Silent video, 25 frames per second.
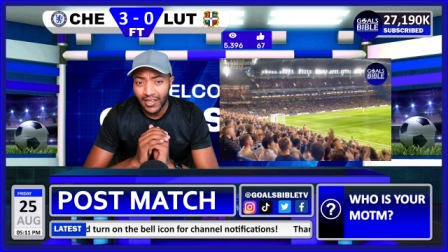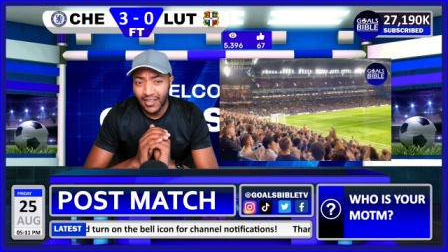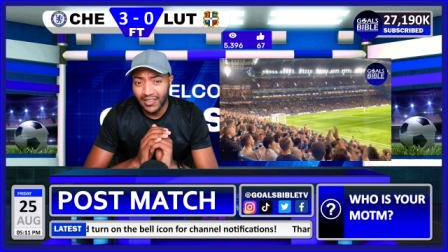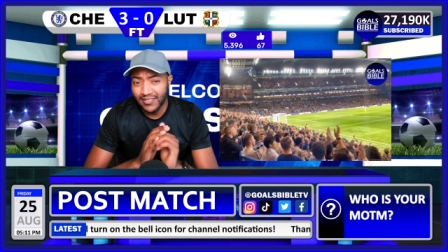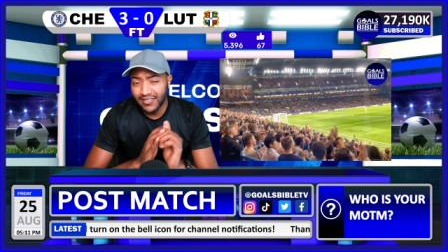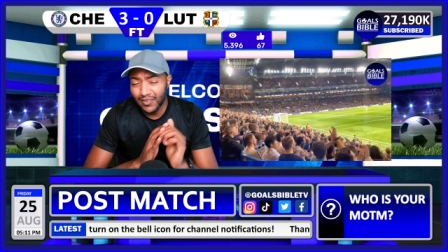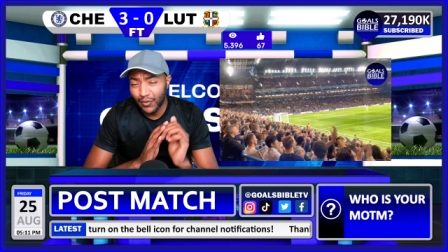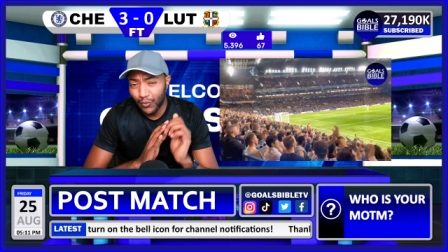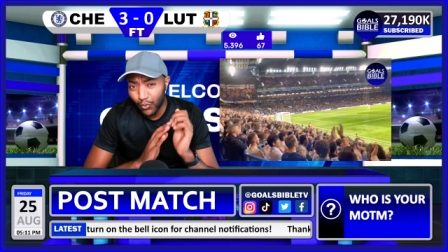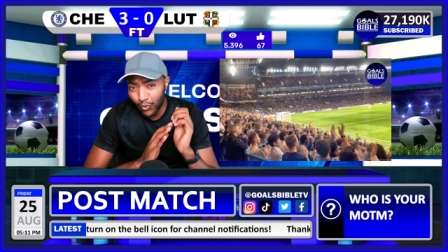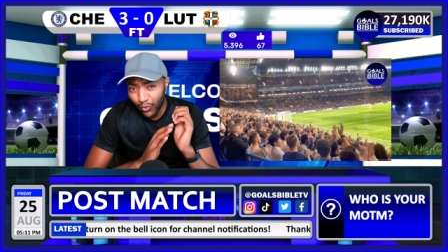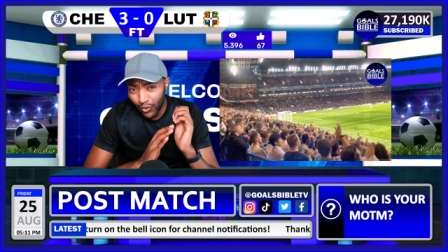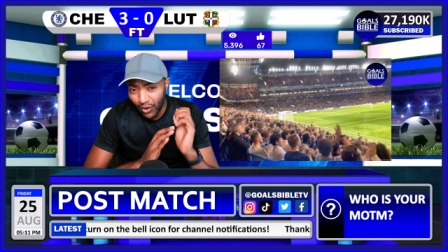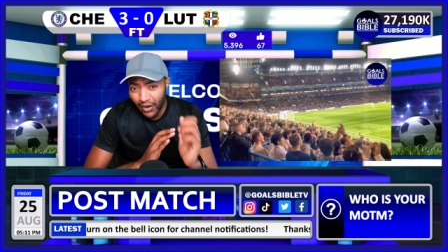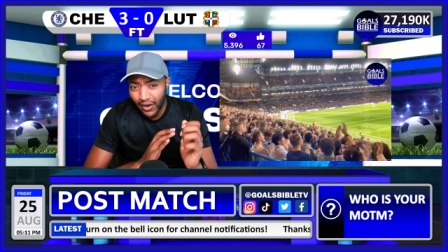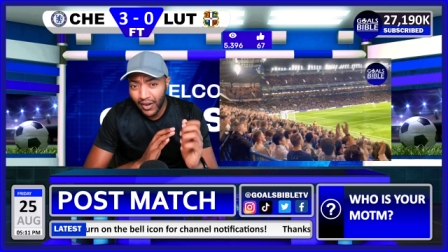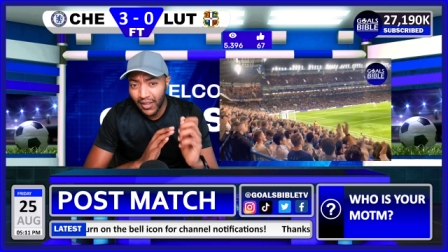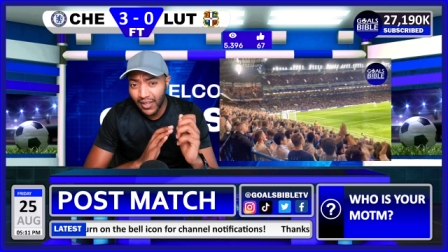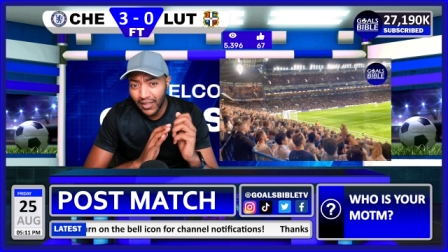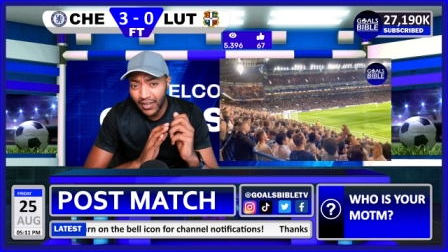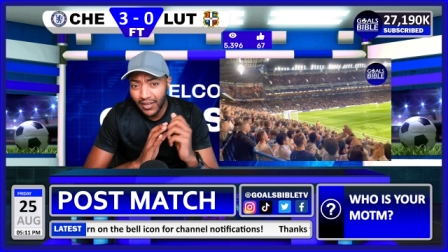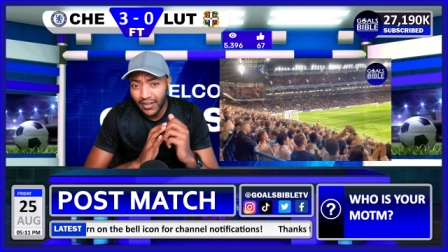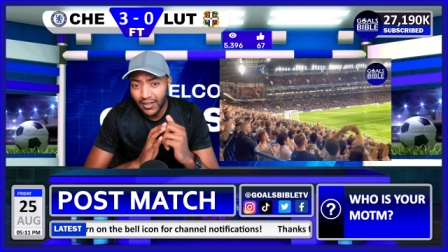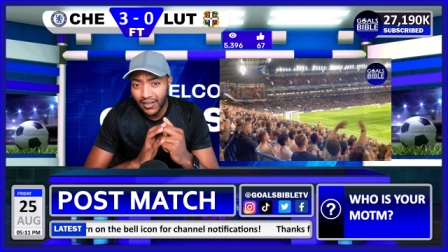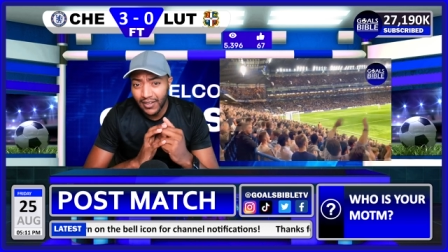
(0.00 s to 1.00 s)
That's a
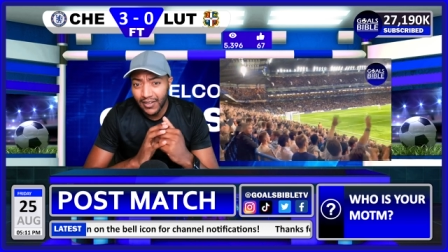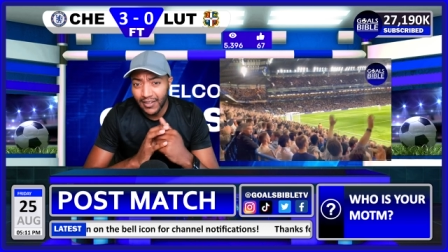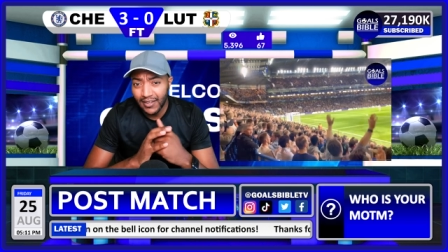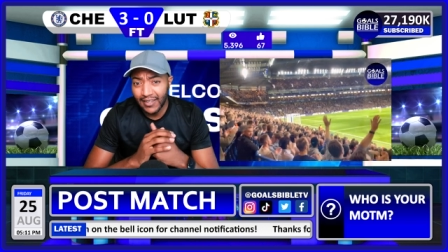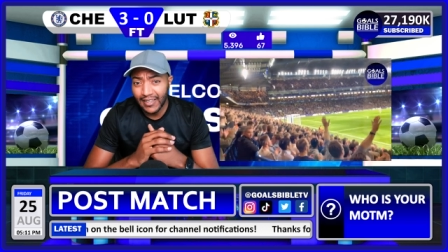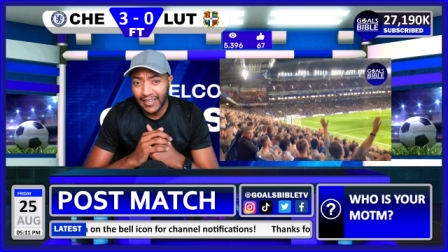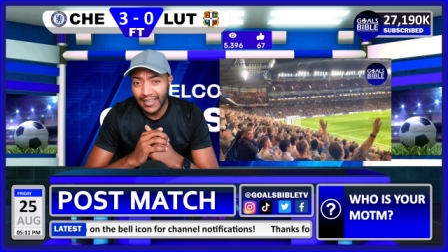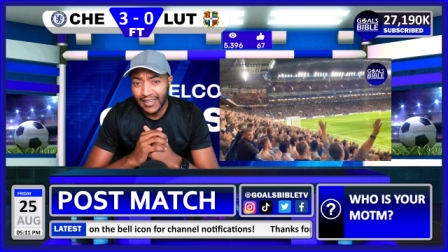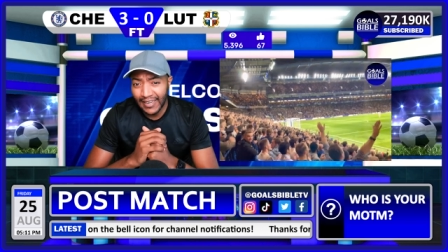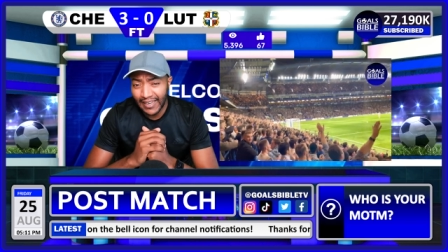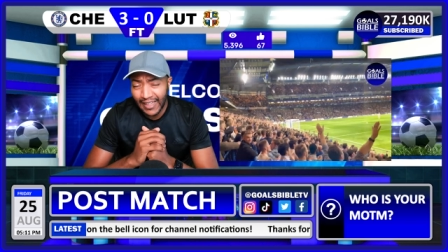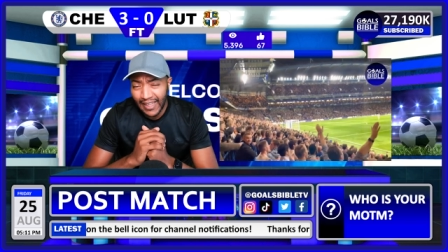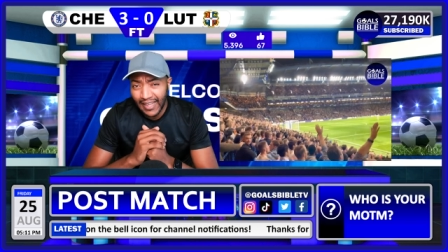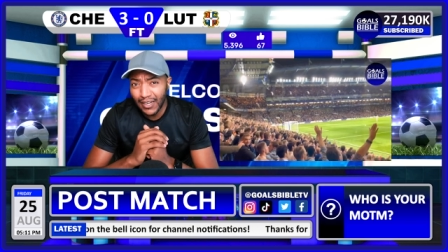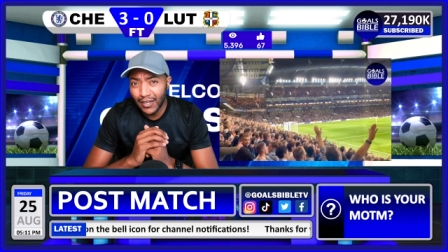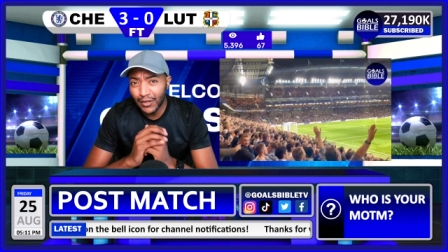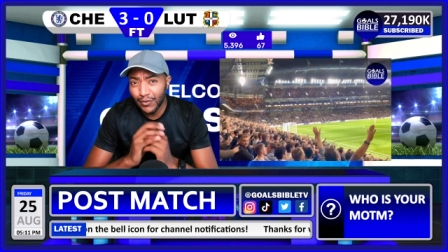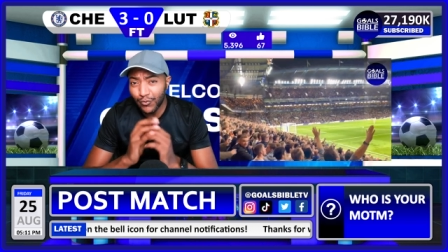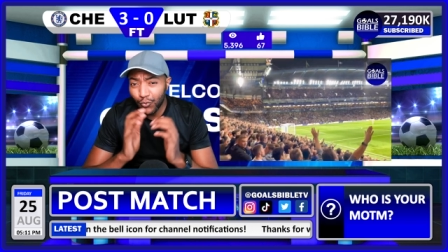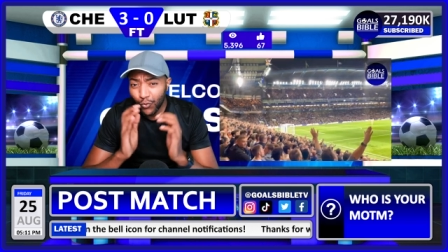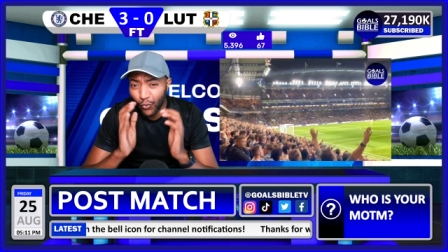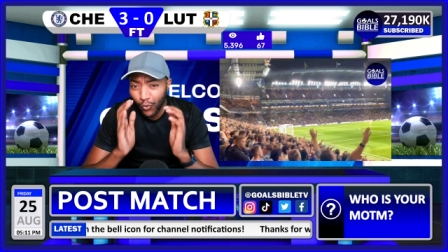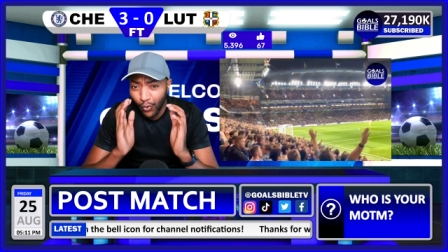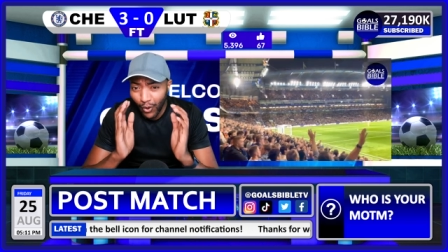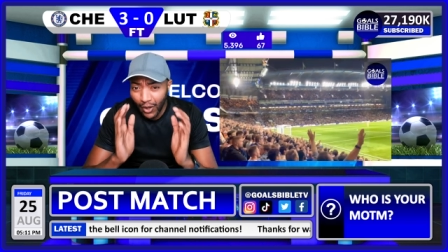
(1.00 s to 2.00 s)
worrying uh, lack
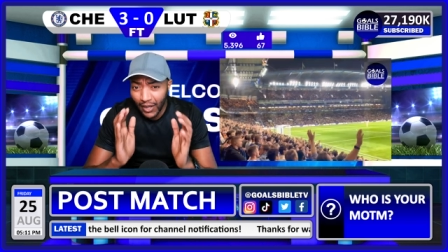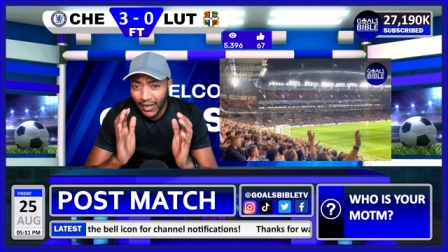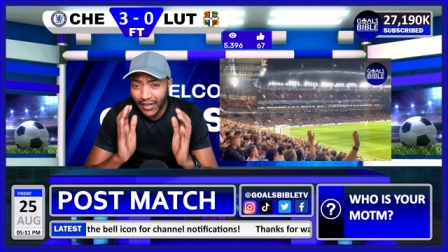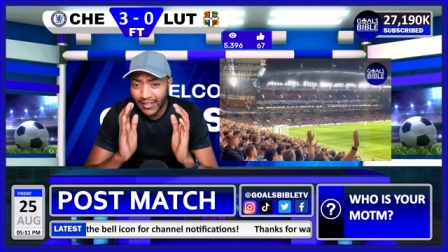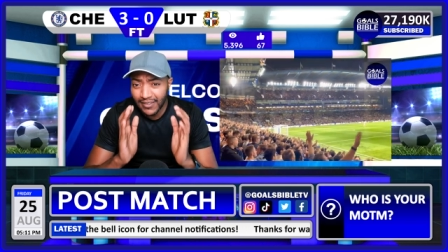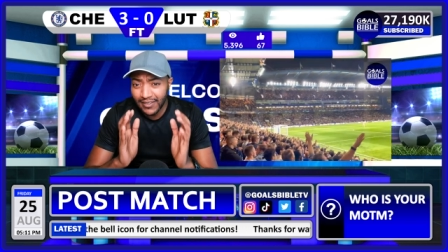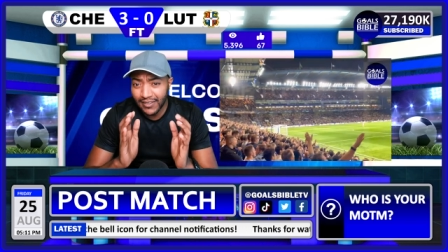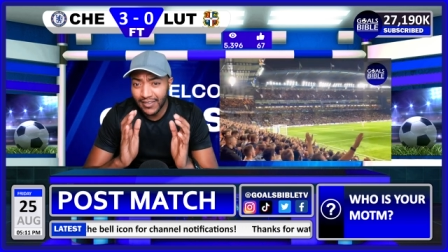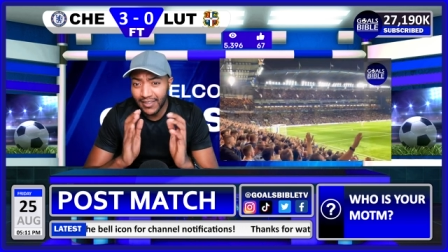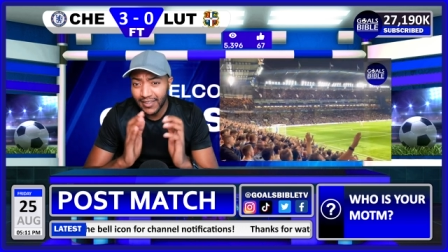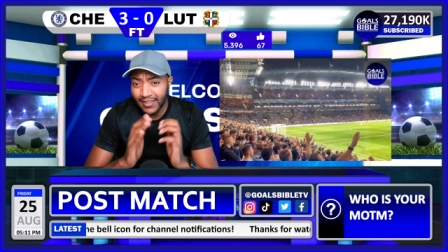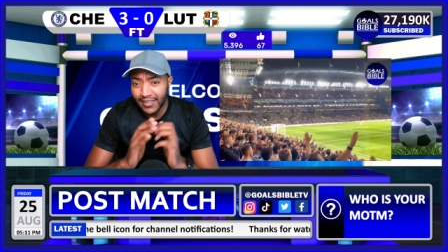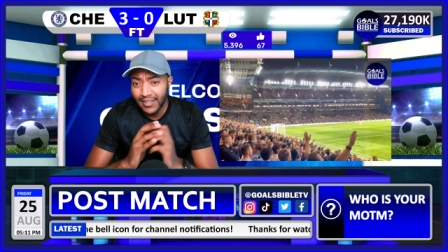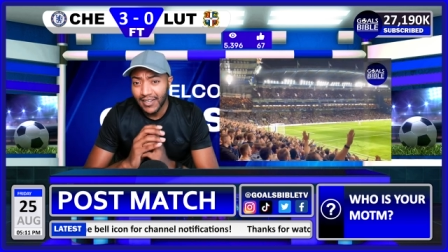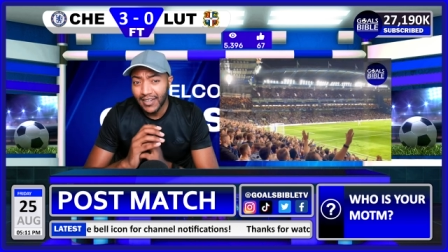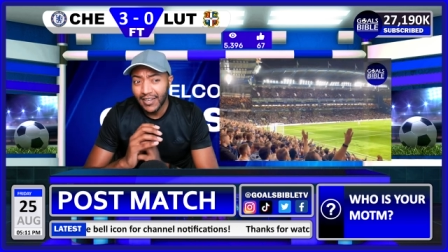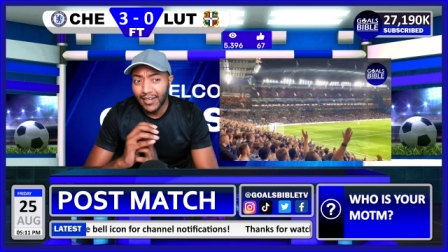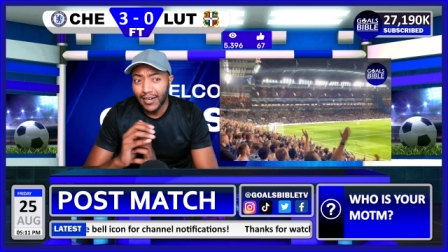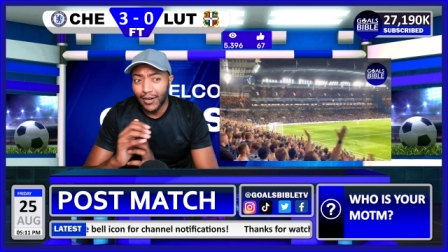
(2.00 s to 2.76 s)
of quality